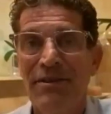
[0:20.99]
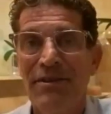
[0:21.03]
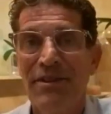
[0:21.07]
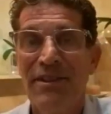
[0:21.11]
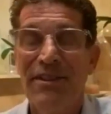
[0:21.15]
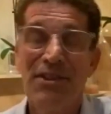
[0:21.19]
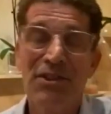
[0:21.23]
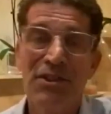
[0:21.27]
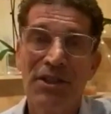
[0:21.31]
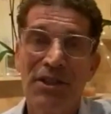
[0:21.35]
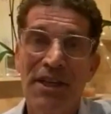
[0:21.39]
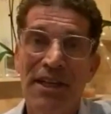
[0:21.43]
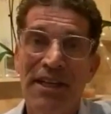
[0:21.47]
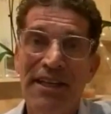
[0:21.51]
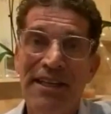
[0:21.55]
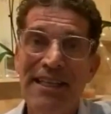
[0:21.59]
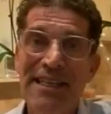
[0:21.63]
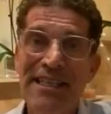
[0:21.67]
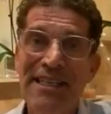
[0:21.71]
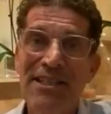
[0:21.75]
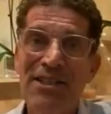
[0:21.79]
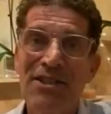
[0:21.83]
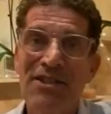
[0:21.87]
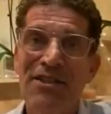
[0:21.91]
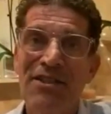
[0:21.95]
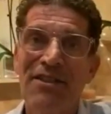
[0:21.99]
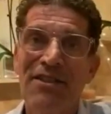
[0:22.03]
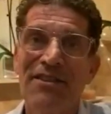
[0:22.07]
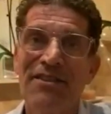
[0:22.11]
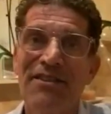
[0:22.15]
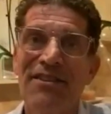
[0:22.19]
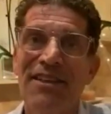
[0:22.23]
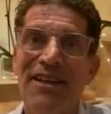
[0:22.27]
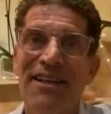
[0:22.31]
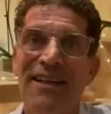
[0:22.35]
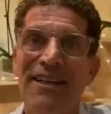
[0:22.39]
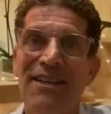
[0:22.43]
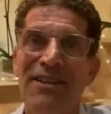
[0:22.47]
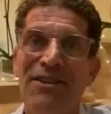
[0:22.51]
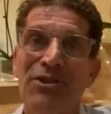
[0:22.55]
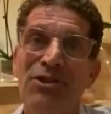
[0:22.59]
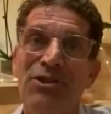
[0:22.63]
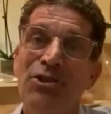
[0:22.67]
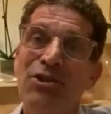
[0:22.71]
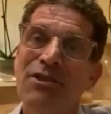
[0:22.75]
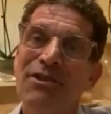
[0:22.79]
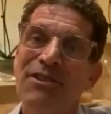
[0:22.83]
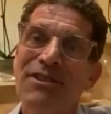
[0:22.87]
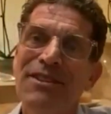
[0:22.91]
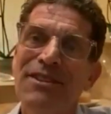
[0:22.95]
And today's
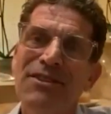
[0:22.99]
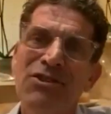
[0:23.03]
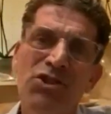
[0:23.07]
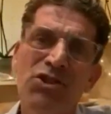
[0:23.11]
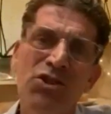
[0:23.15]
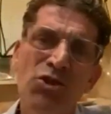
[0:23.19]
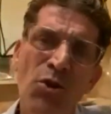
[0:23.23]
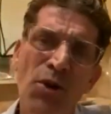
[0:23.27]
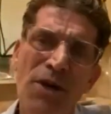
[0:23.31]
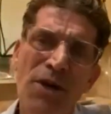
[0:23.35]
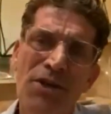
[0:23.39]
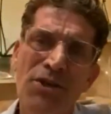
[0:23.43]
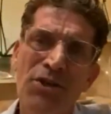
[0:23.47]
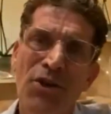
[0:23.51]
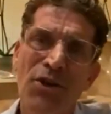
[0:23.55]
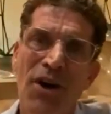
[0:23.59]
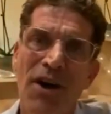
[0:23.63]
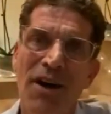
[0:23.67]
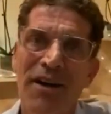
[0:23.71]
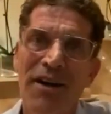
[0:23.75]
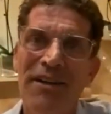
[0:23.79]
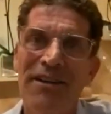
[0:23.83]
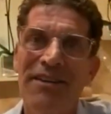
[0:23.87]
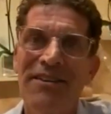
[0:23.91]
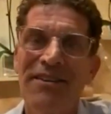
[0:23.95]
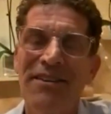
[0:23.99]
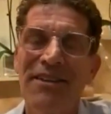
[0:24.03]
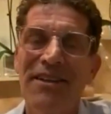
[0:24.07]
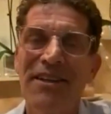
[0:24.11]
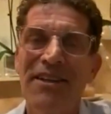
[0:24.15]
short talk